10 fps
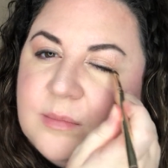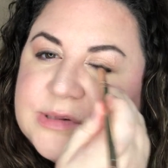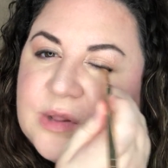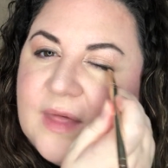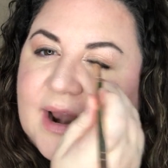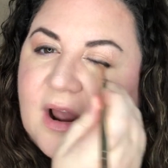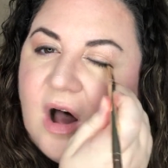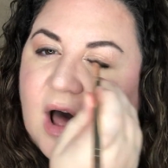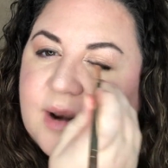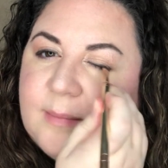so that I
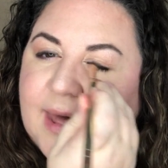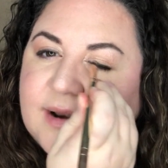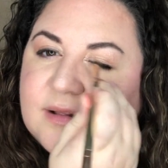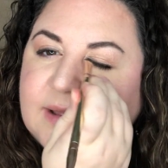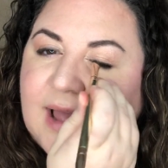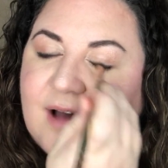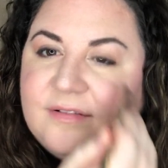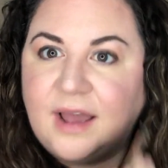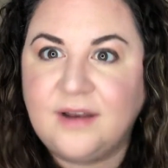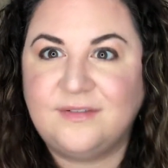automatically
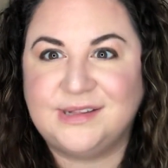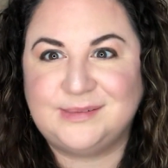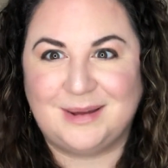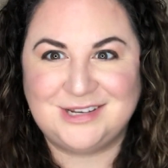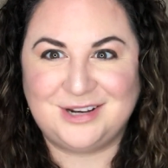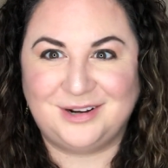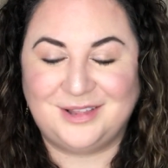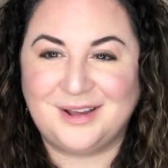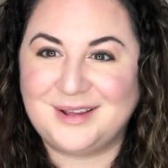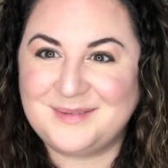have kind of a smudgier
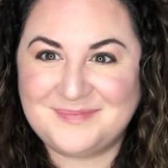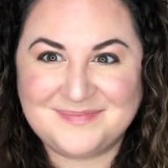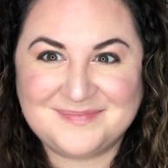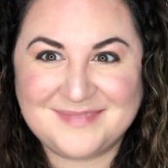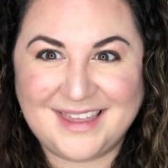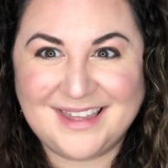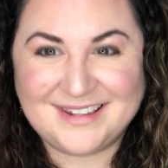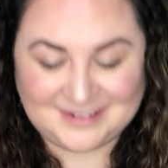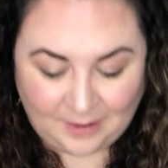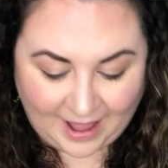look.
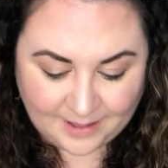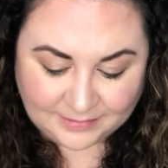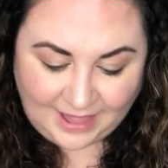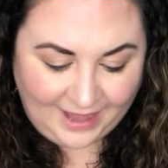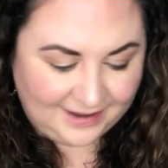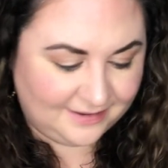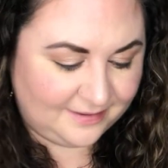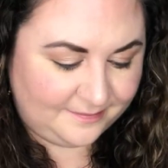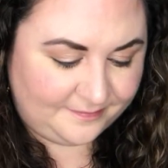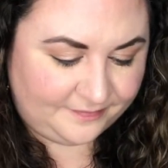So I am lined.
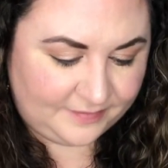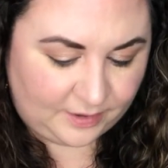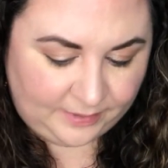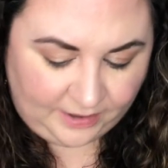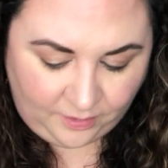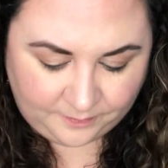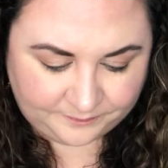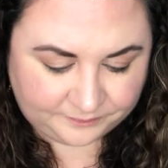There we go.